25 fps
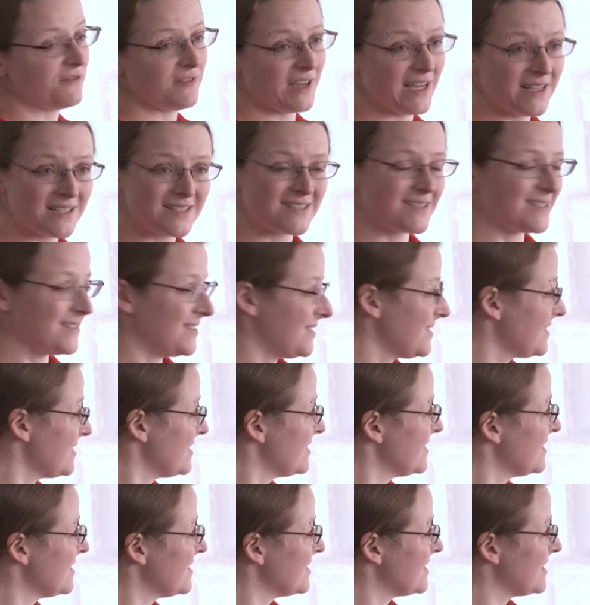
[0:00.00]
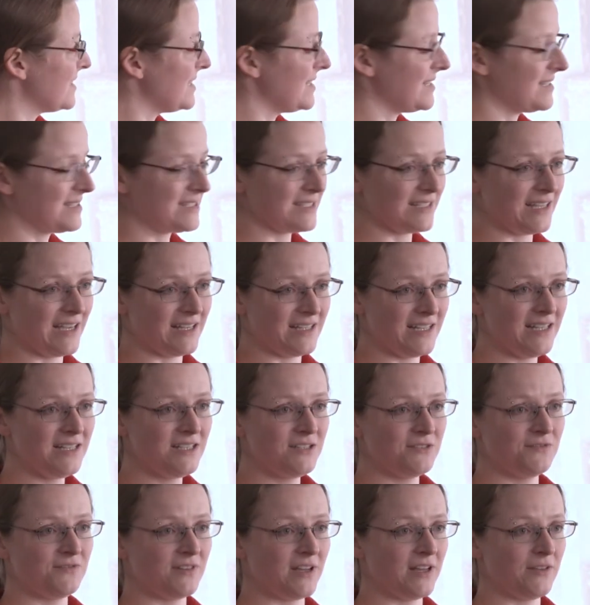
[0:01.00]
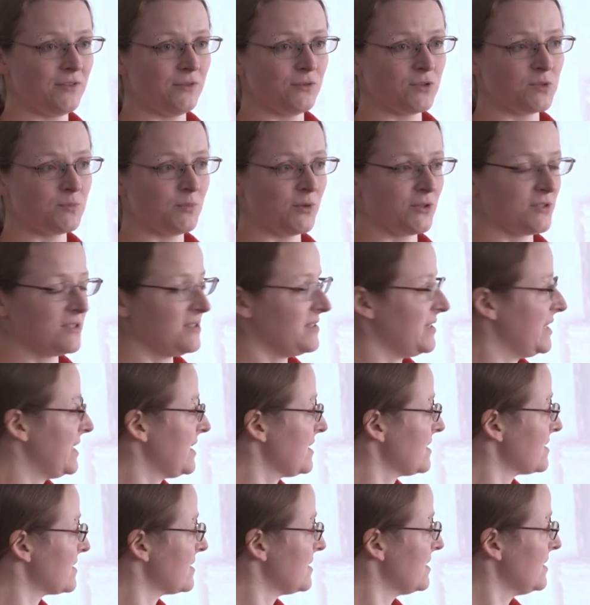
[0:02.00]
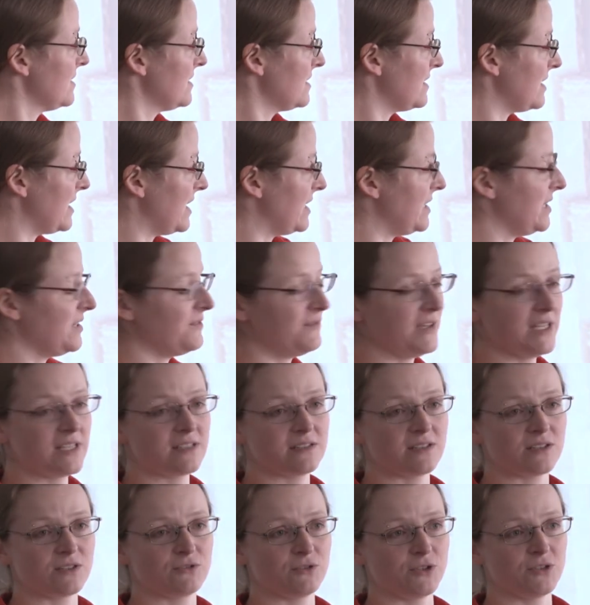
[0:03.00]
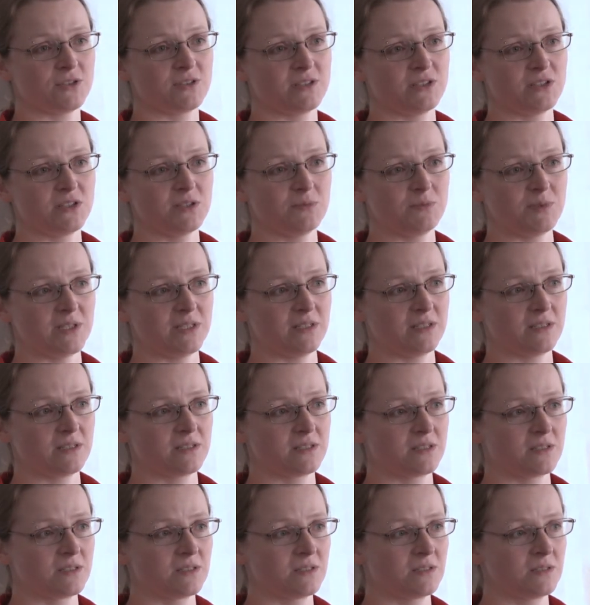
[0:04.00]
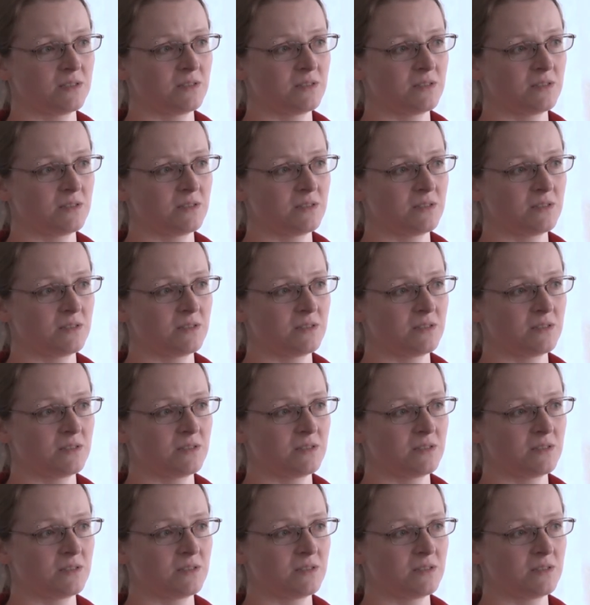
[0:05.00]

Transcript: faster is identify those bottlenecks and invest across disciplines.